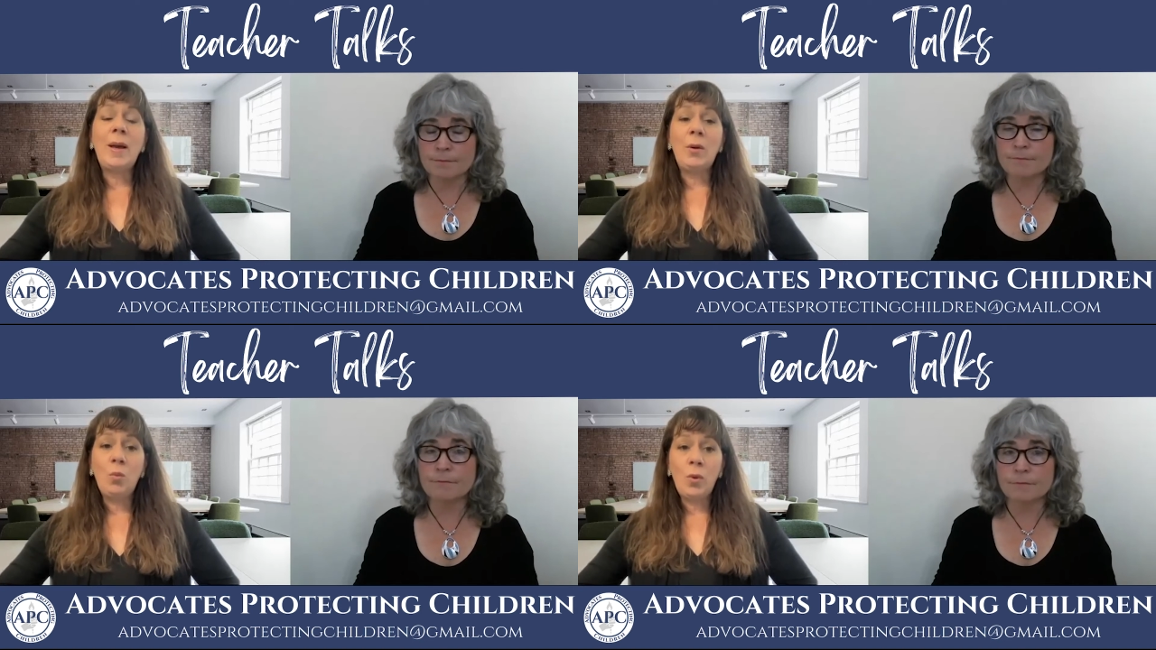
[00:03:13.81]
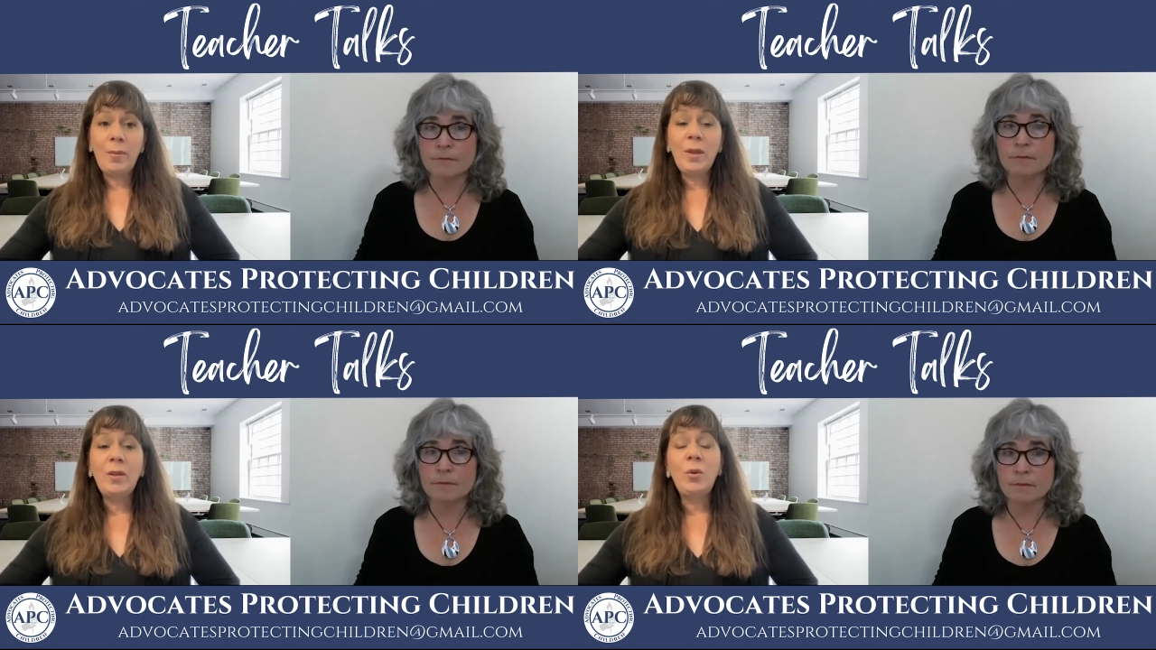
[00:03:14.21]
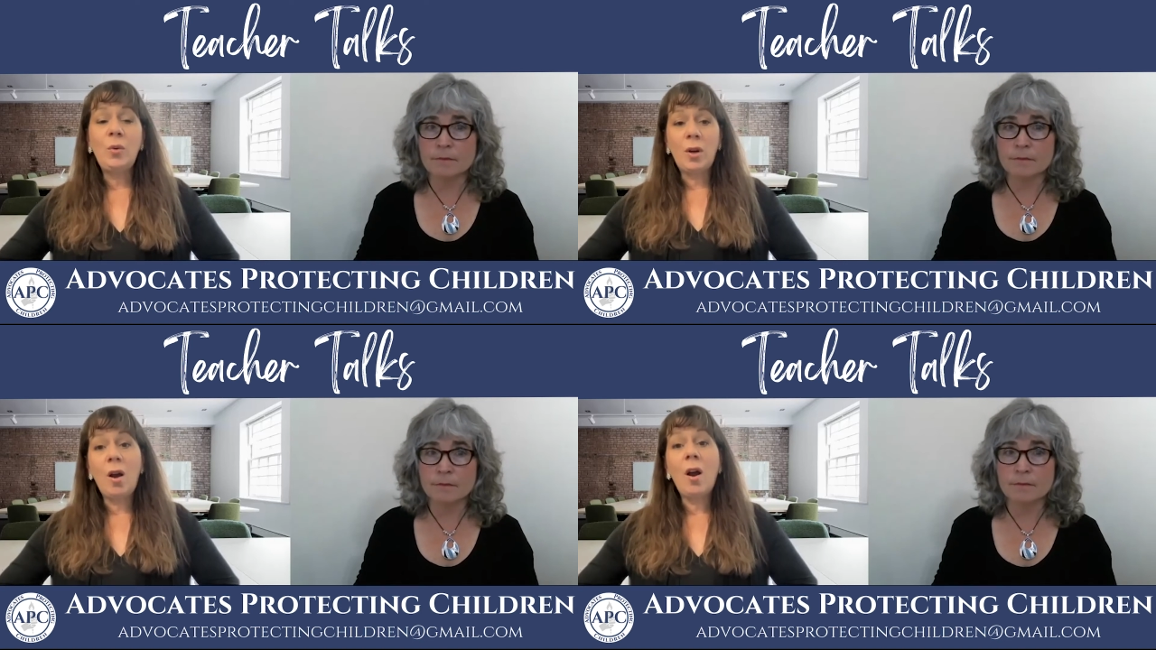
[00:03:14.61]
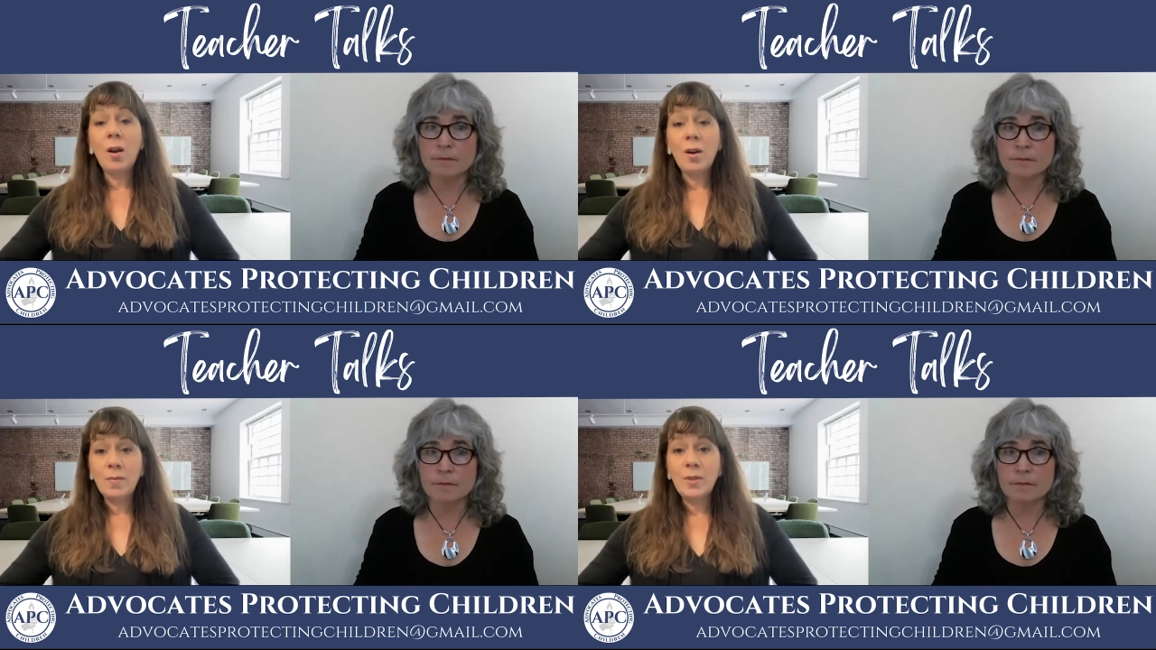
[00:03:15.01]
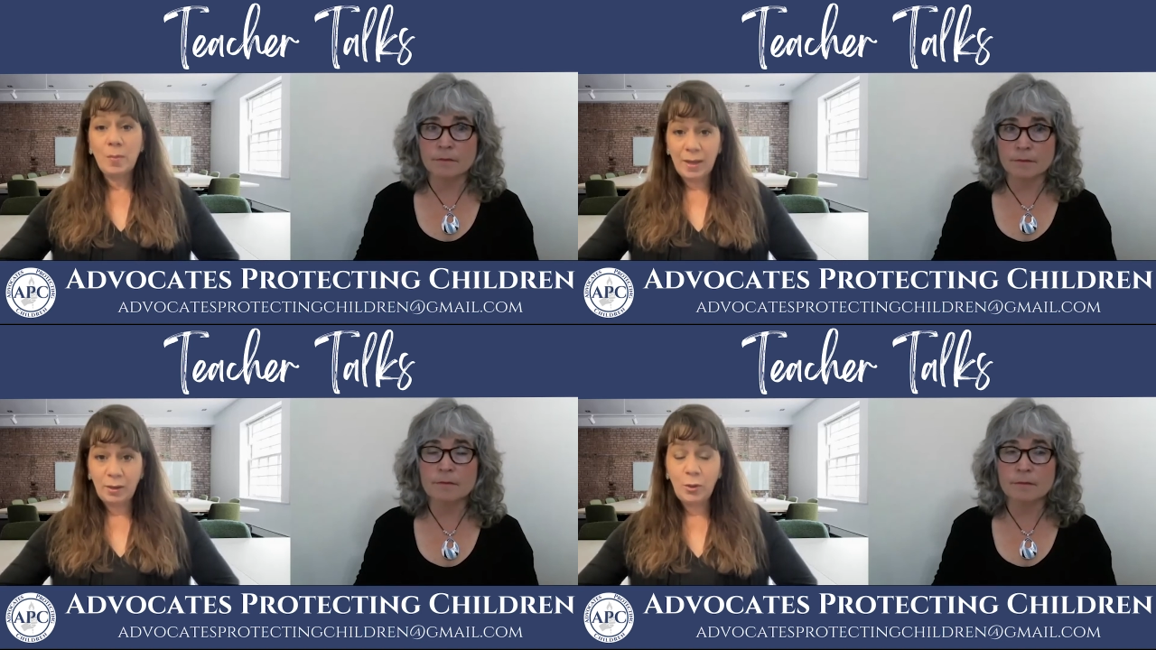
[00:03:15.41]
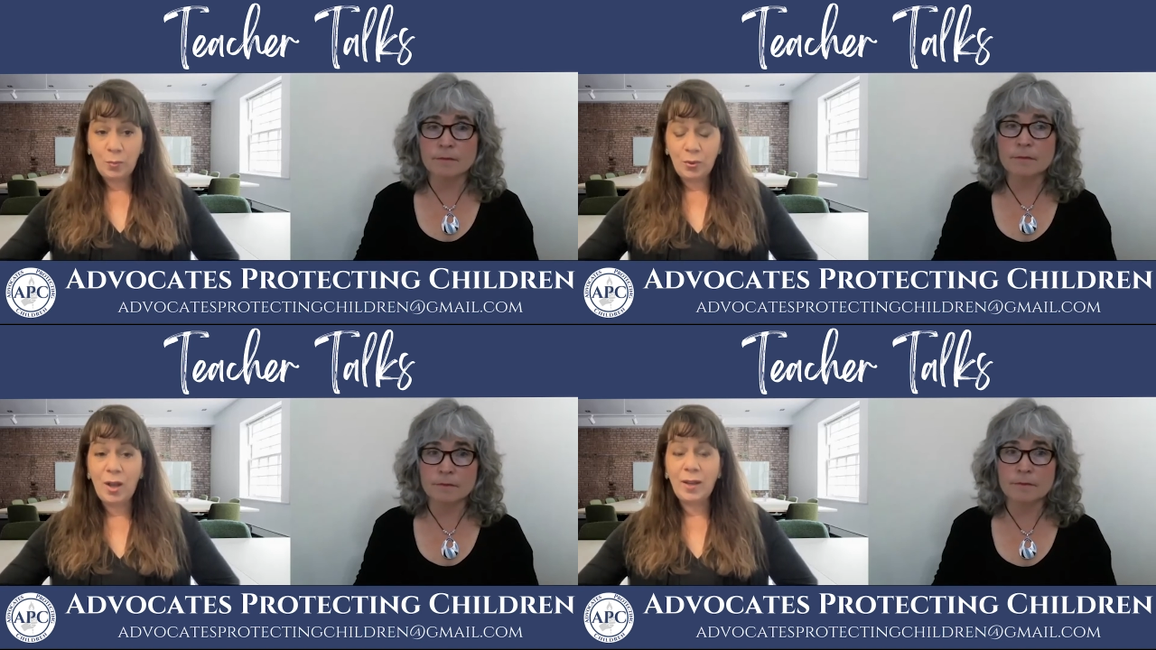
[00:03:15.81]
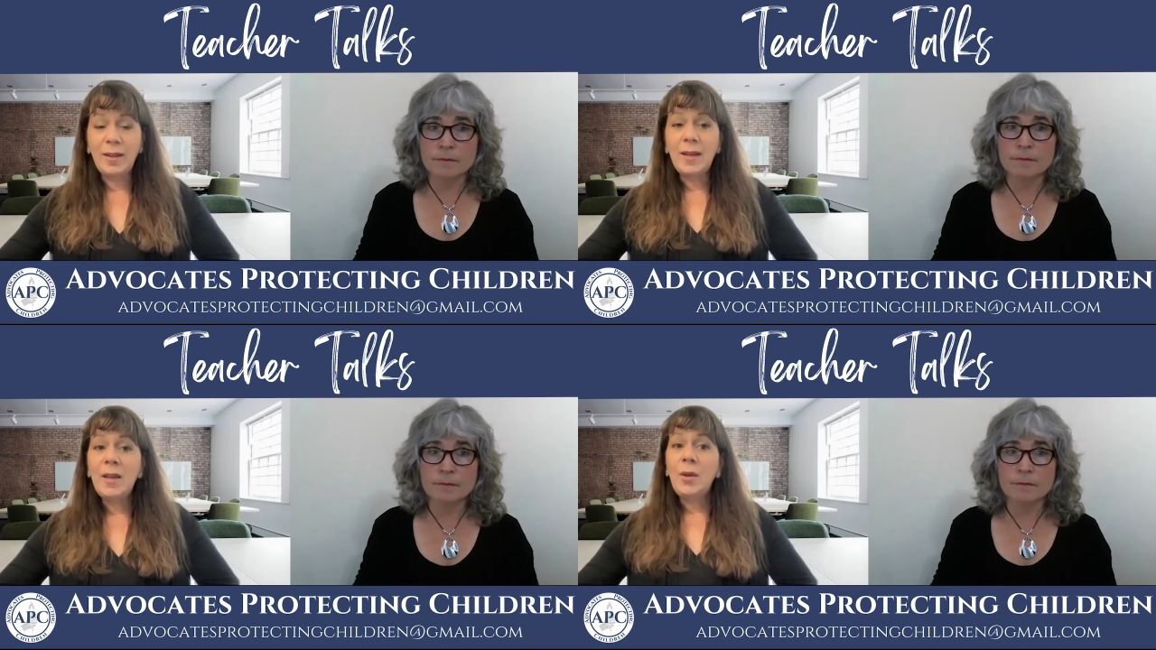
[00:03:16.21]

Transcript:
Speaker 1: by women who are harmed by Lupron.